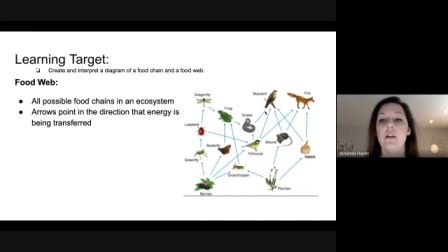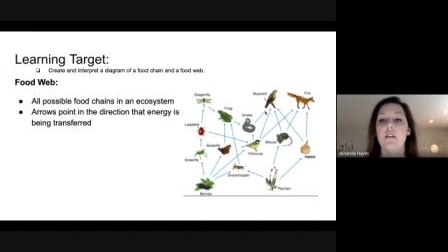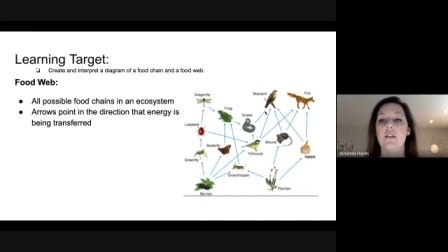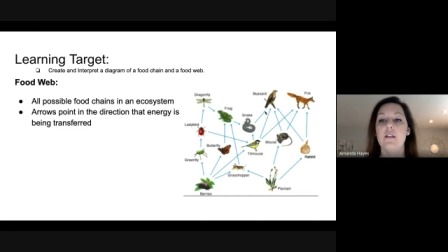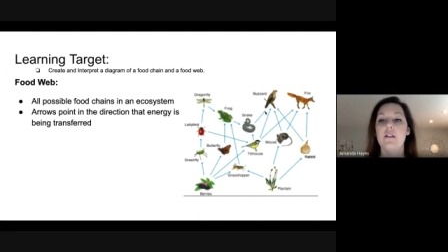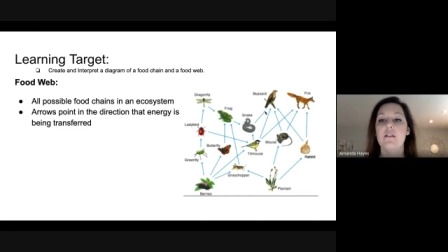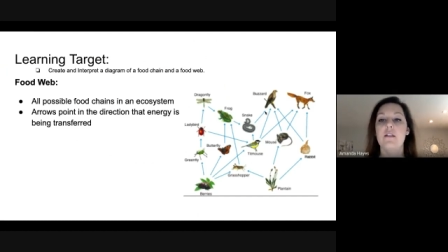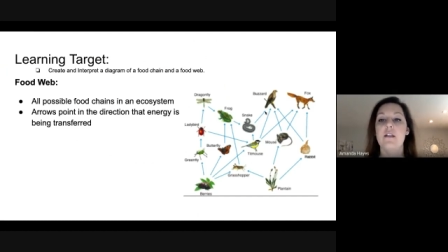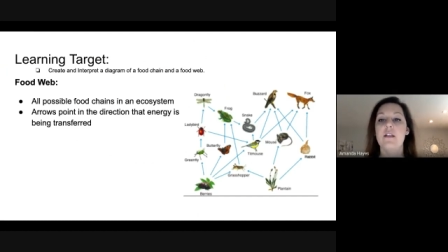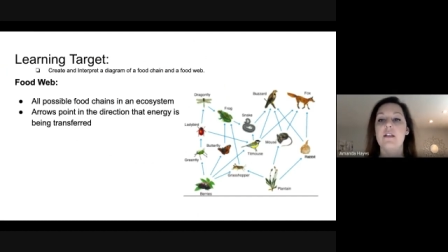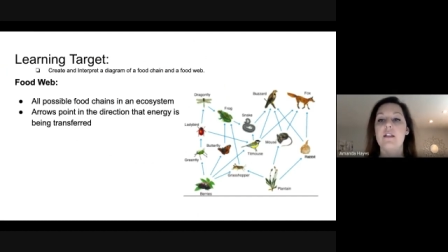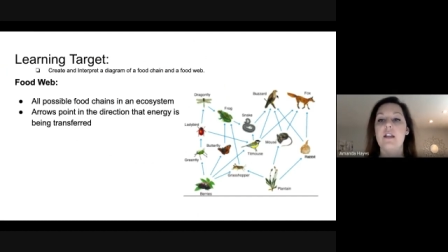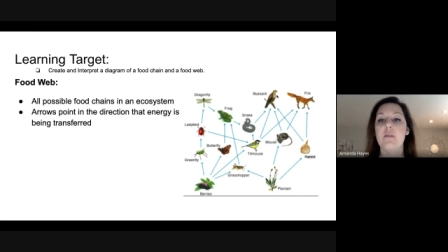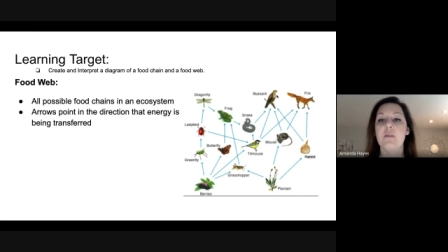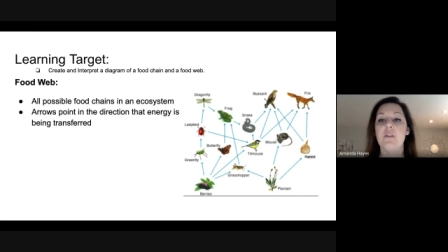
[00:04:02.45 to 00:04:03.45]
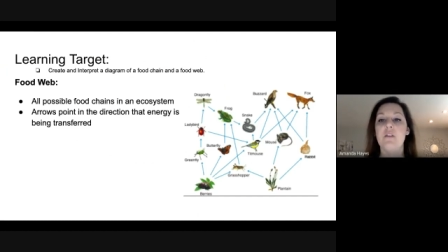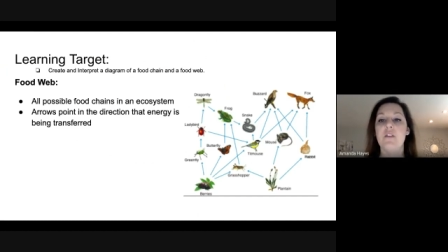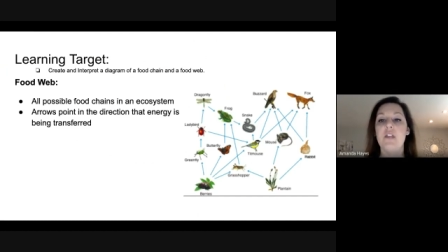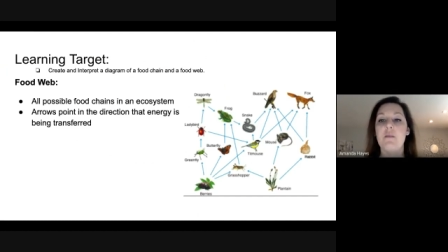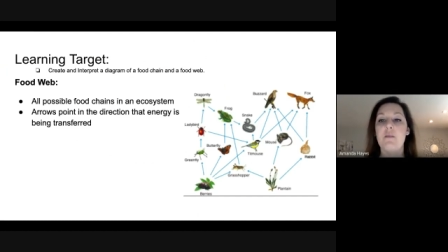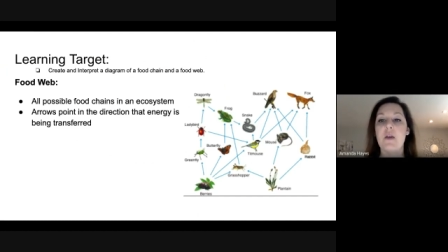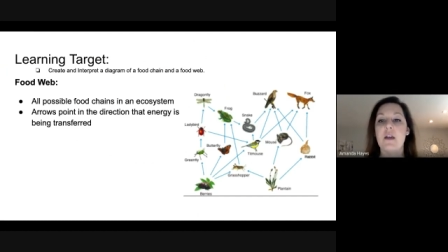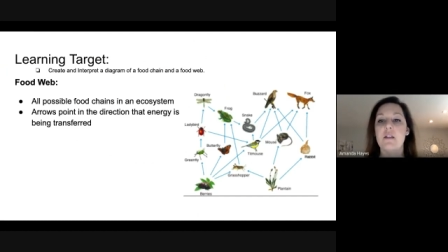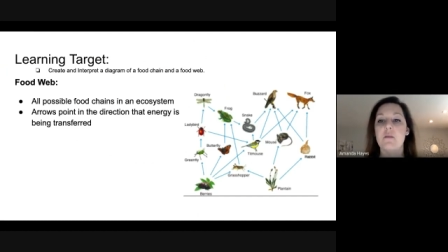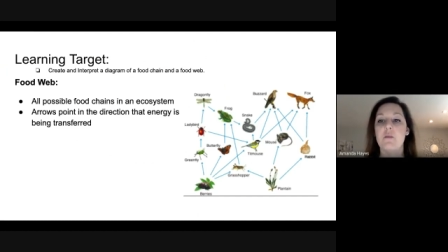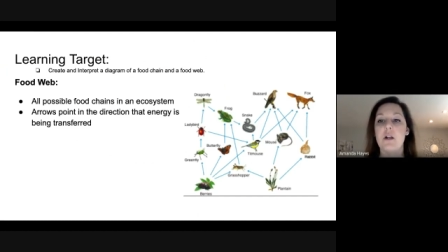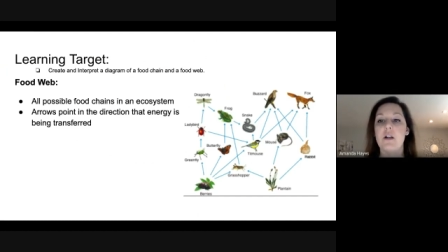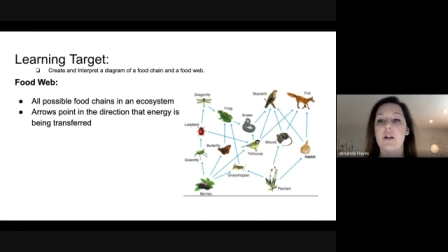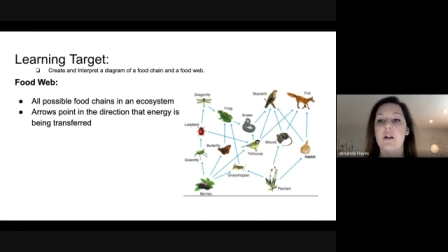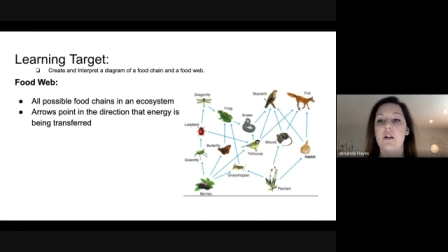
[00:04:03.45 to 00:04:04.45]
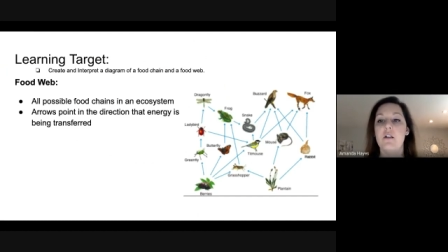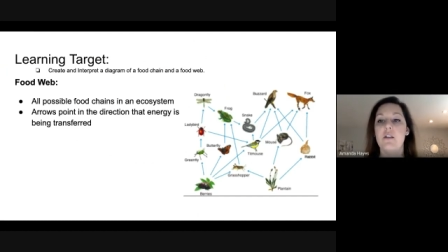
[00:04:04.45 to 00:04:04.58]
This is an example of an apex predator.